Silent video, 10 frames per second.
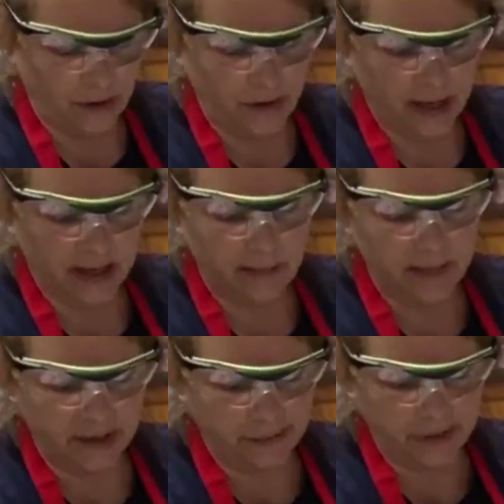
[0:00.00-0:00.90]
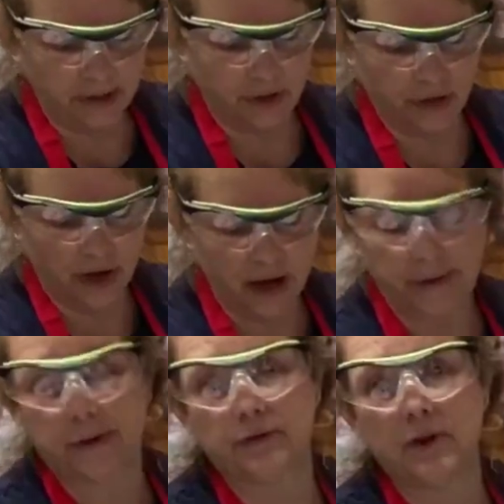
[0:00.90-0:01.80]
you gotta mix it
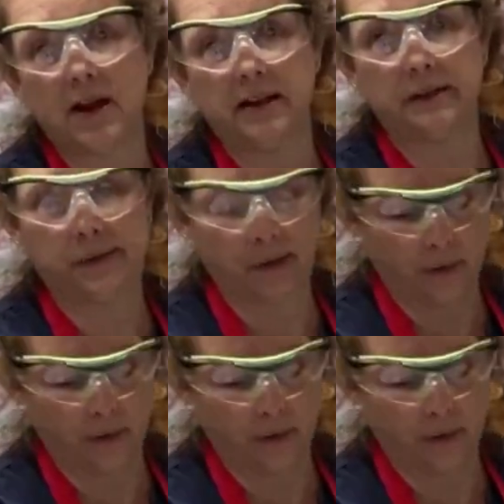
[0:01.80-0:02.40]
just right so